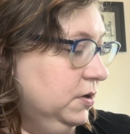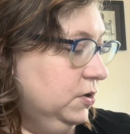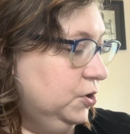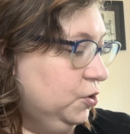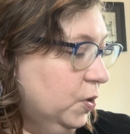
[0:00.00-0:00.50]

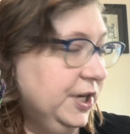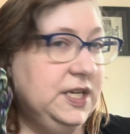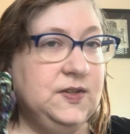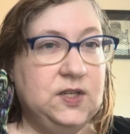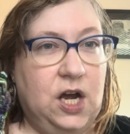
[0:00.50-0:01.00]

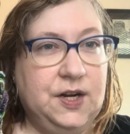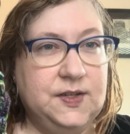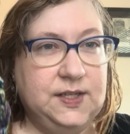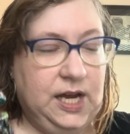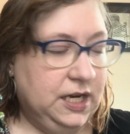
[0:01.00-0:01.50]
Shorty Sock
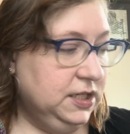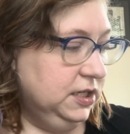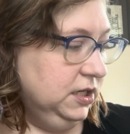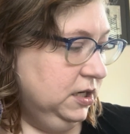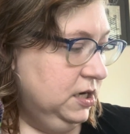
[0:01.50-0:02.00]

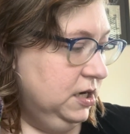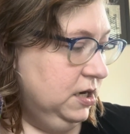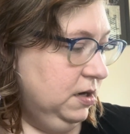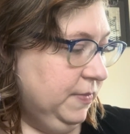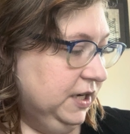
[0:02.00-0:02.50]
Set
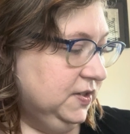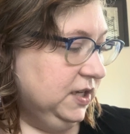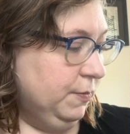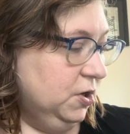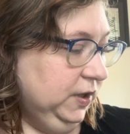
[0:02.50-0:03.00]
by
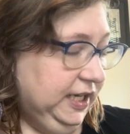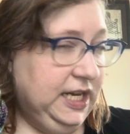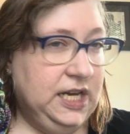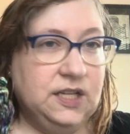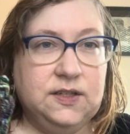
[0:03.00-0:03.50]
Summer
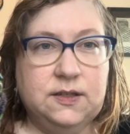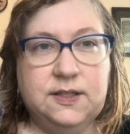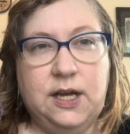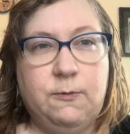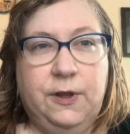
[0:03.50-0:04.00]
Lee. It's a
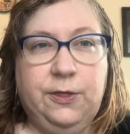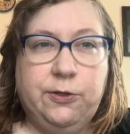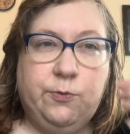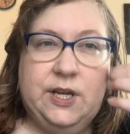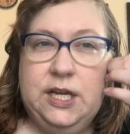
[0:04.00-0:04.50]
set with
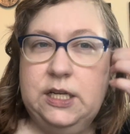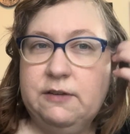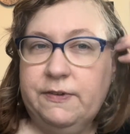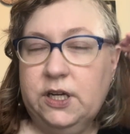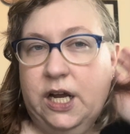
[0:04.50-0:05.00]
3
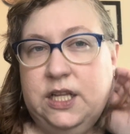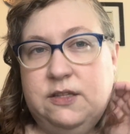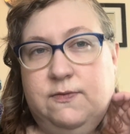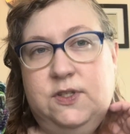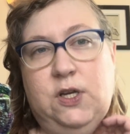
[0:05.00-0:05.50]
different
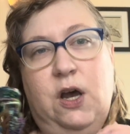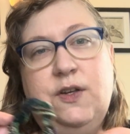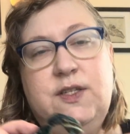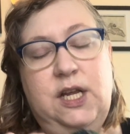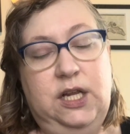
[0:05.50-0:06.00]
kinds of
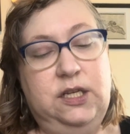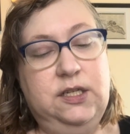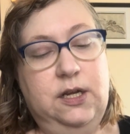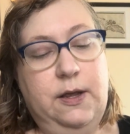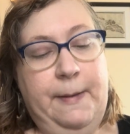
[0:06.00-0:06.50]
socks in
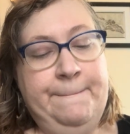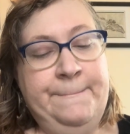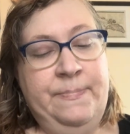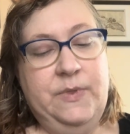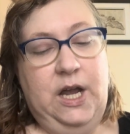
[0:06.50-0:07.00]
it.
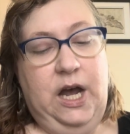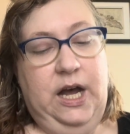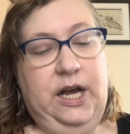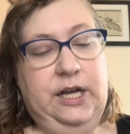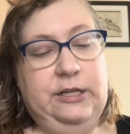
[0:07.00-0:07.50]

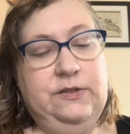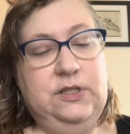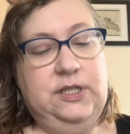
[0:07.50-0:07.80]
I